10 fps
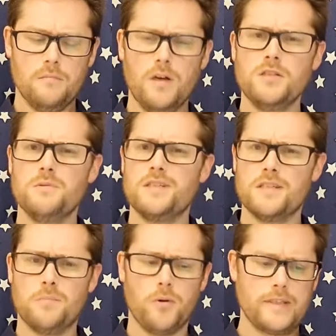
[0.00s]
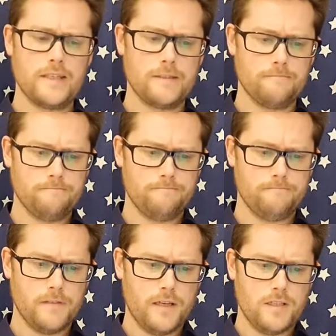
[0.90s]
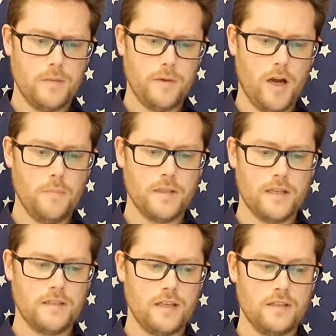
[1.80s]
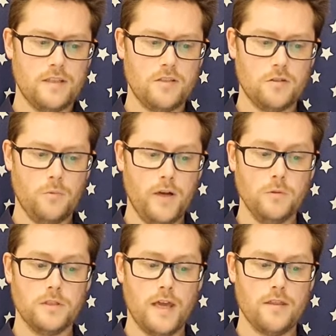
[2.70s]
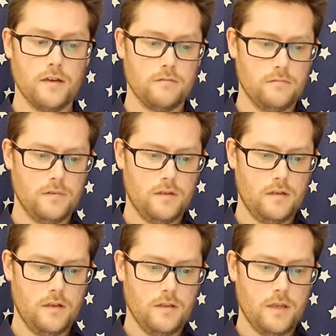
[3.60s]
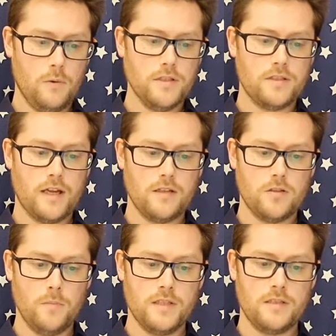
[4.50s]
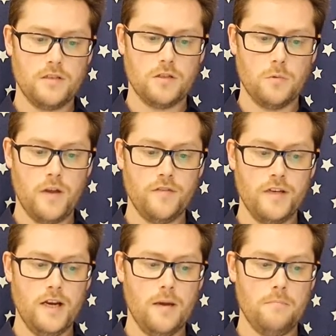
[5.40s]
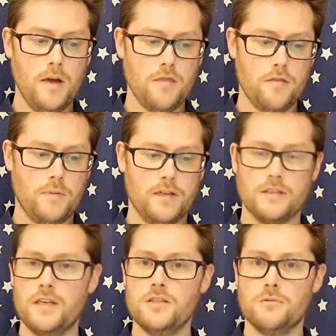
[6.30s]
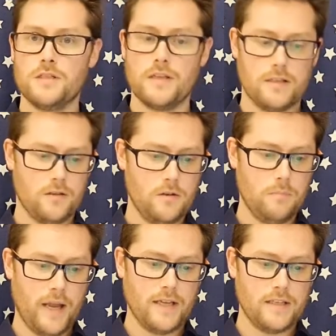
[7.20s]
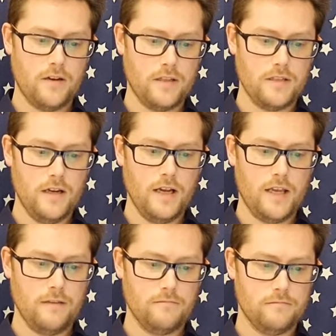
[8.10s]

Margie was disappointed. She'd been hoping they'd take the teacher away altogether. They'd once taken Tommy's teacher away for nearly a month because the history sector had blanked out entirely.